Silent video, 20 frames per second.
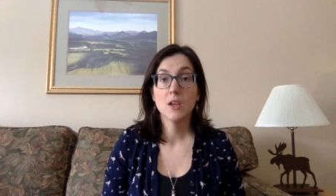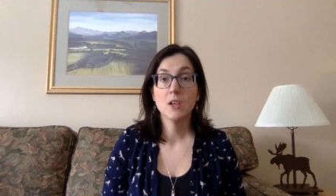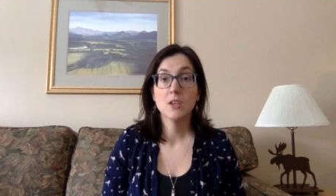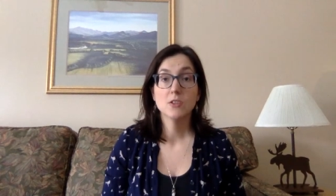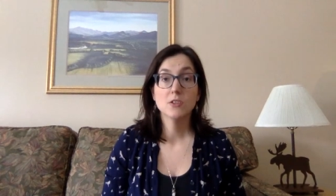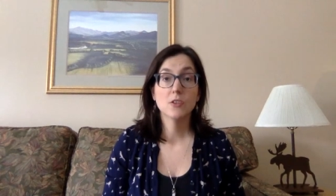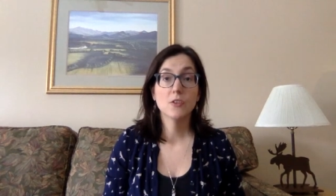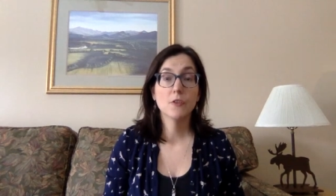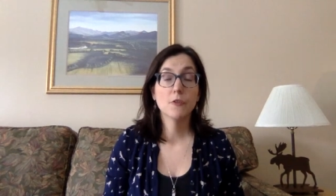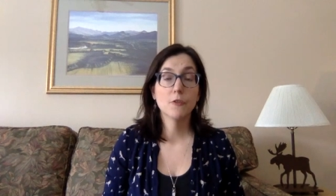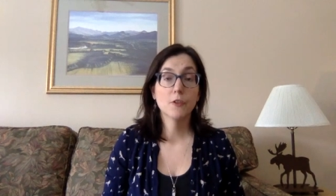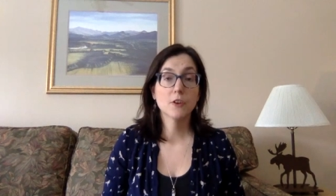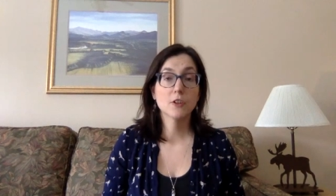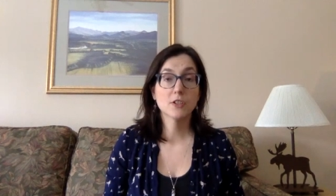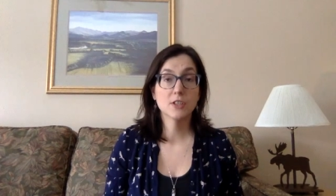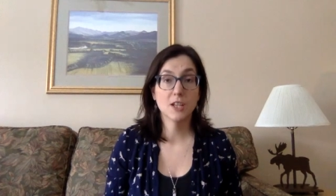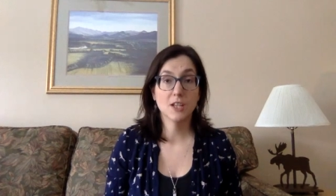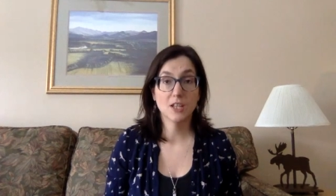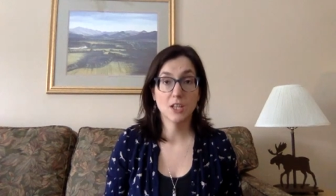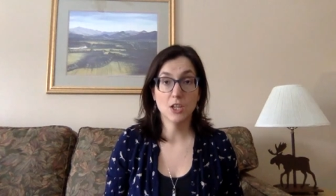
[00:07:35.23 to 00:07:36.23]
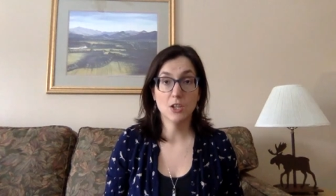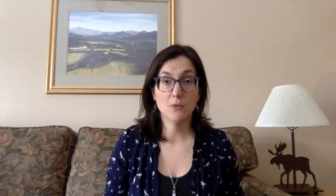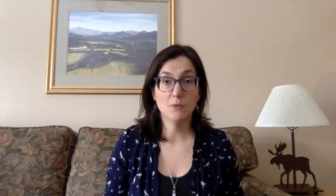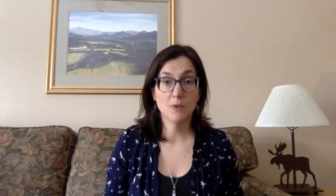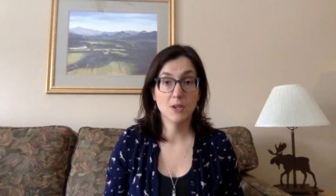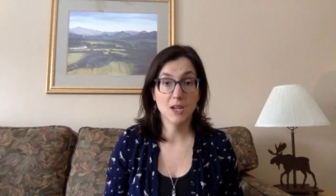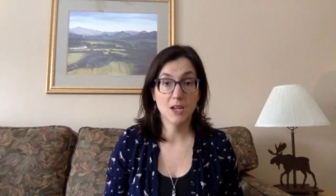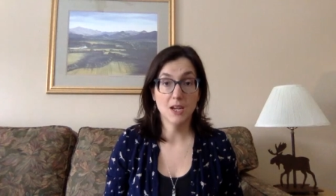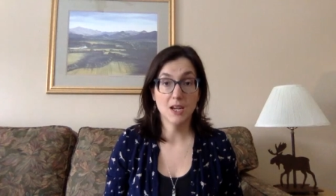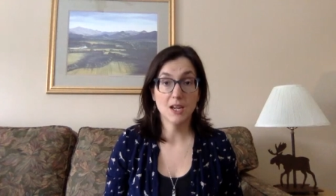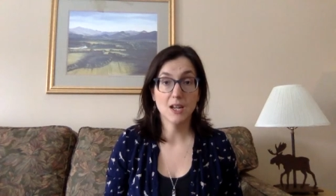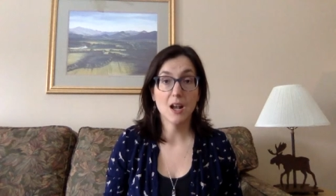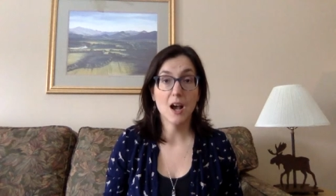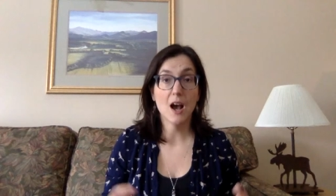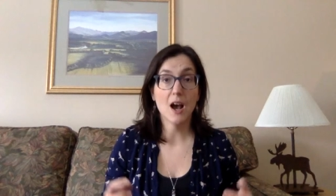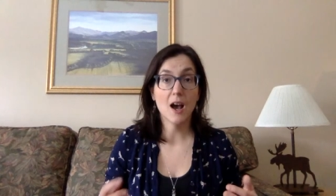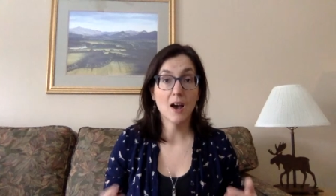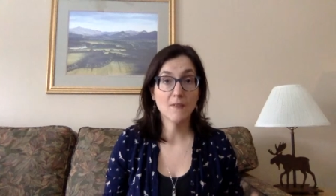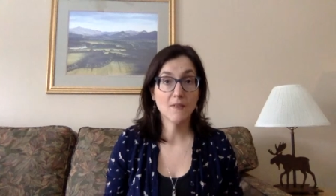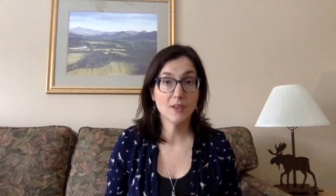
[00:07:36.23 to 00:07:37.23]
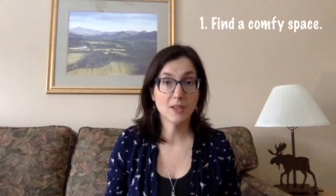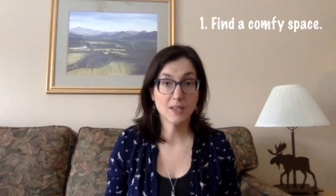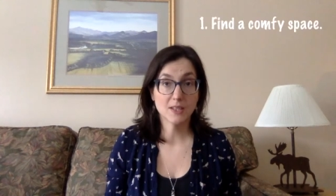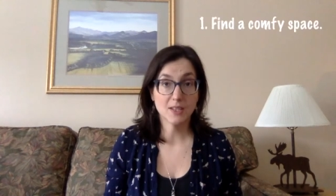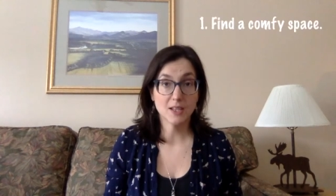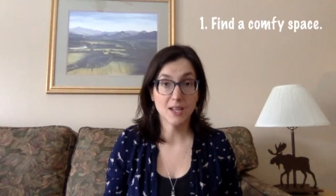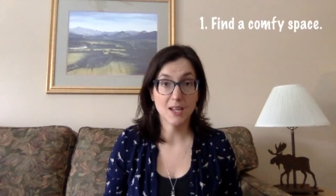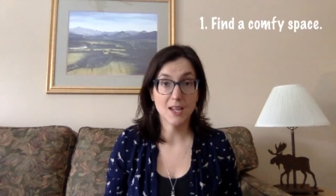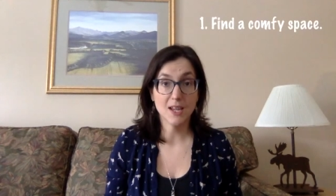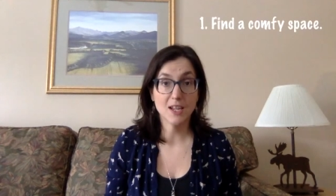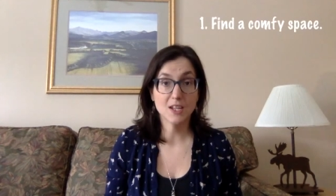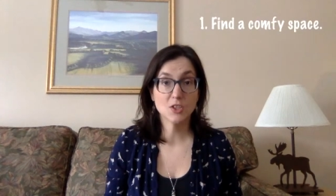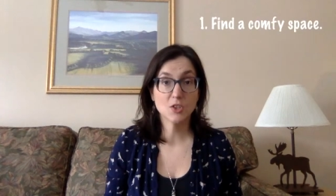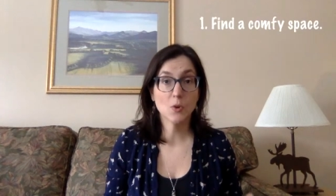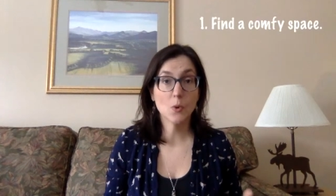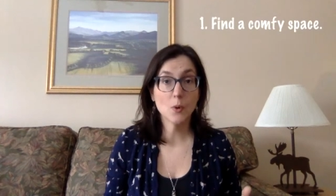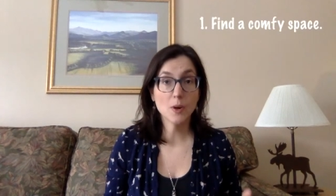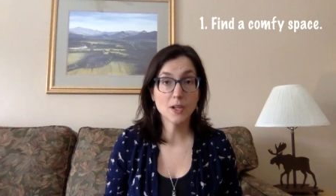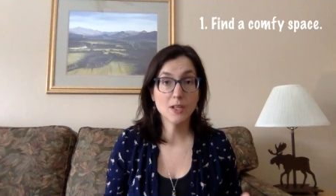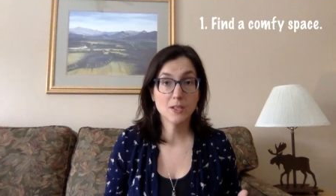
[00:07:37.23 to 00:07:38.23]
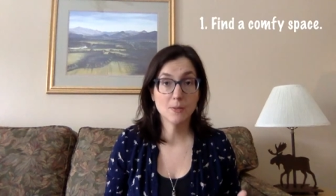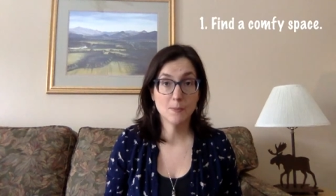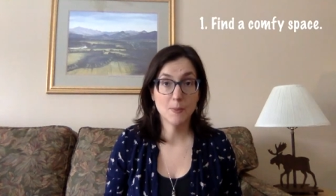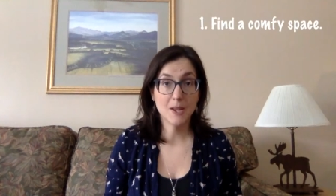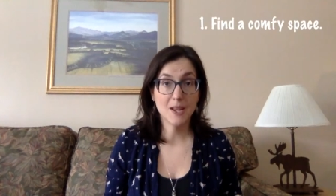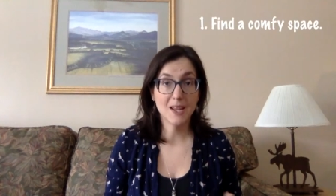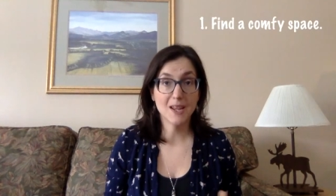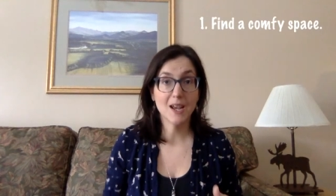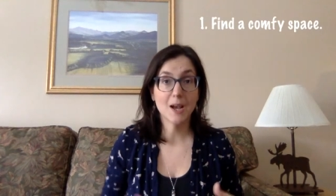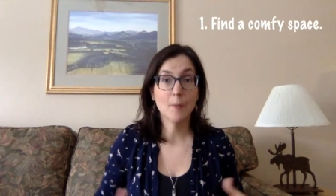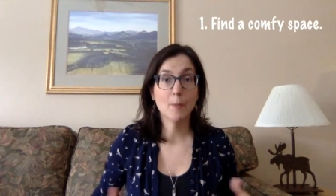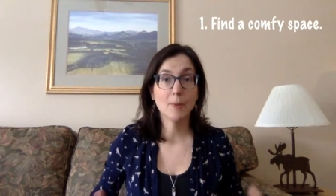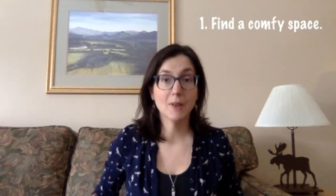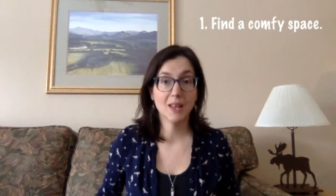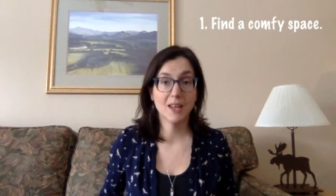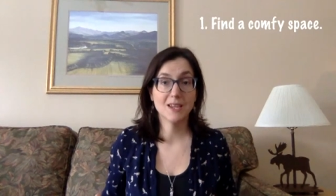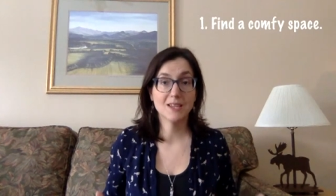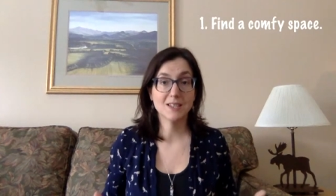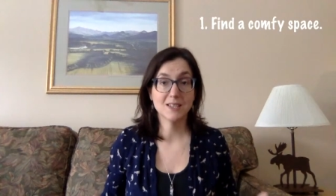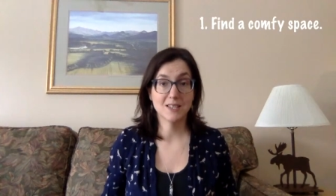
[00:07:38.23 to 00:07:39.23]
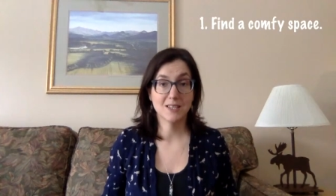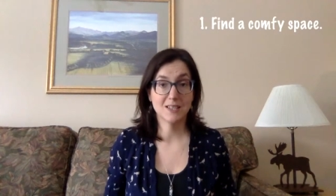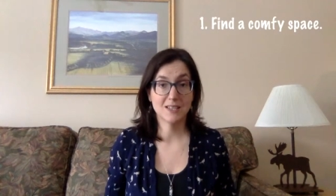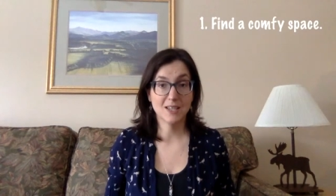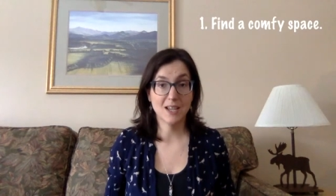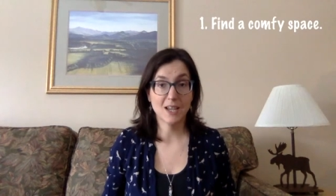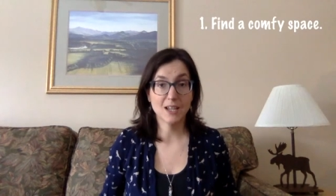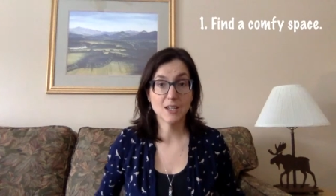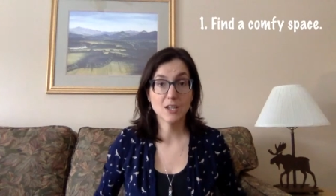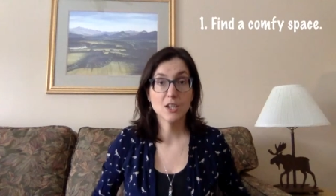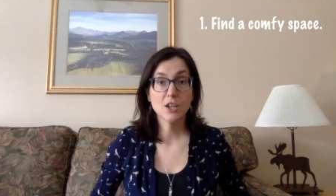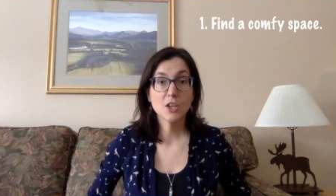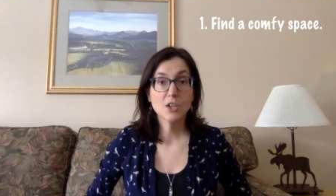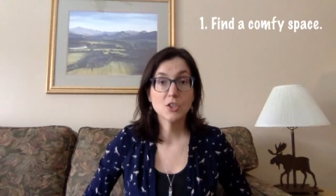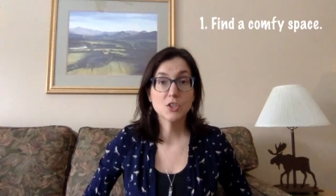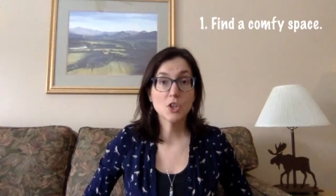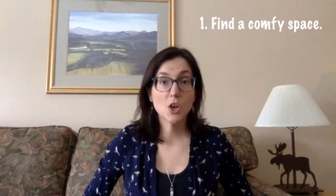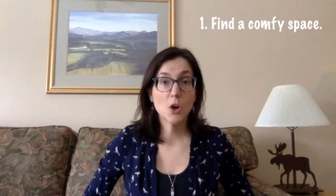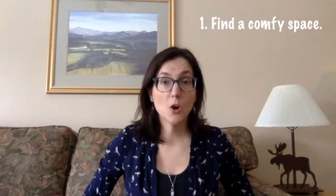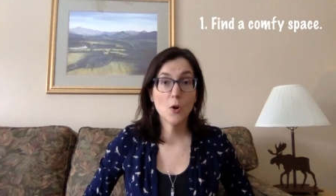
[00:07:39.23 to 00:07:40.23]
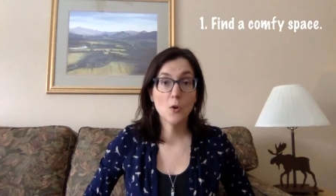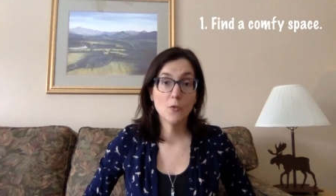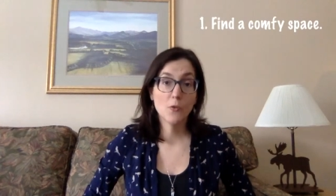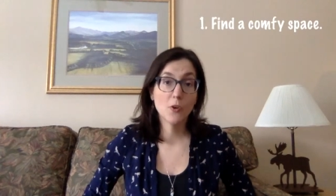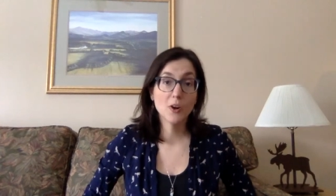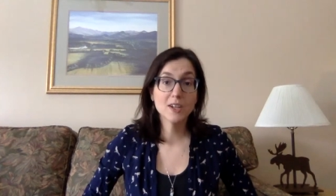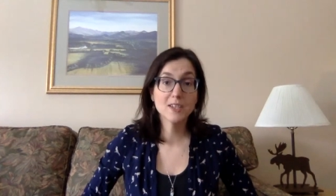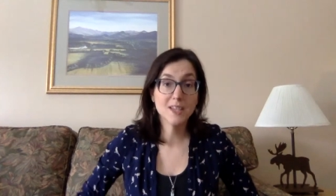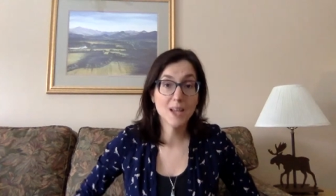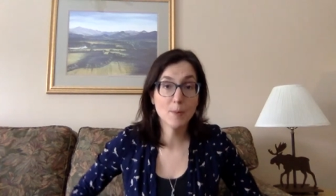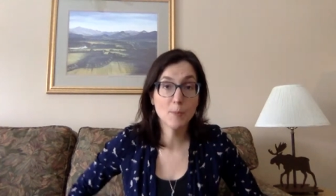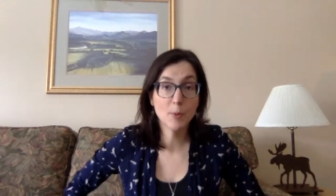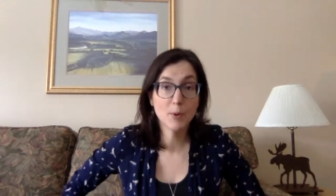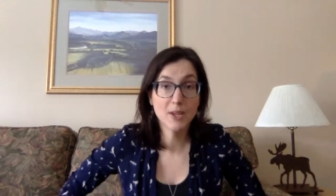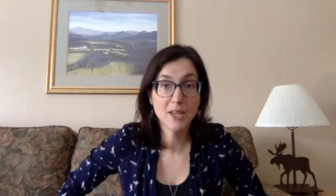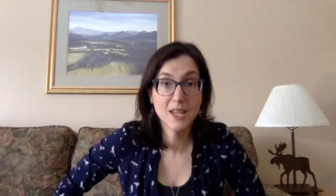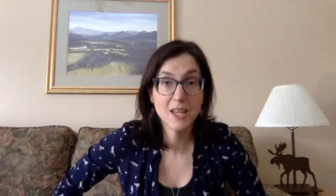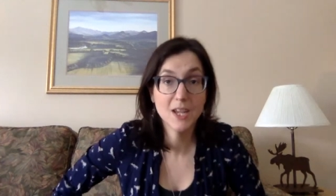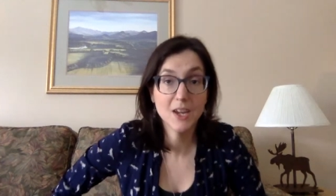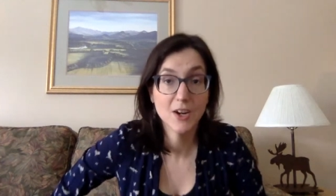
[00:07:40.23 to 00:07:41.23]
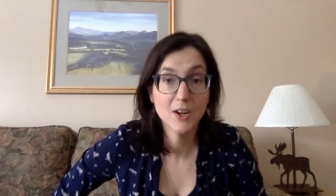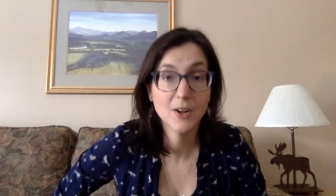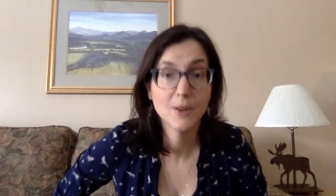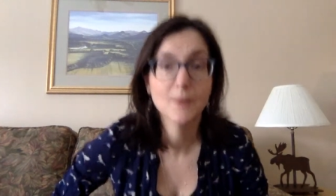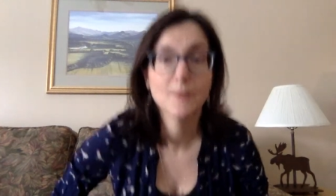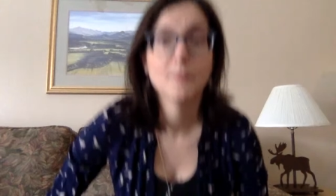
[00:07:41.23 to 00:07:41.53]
So, the first thing that you need, obviously, is going to be a place to sit. So, for example, here,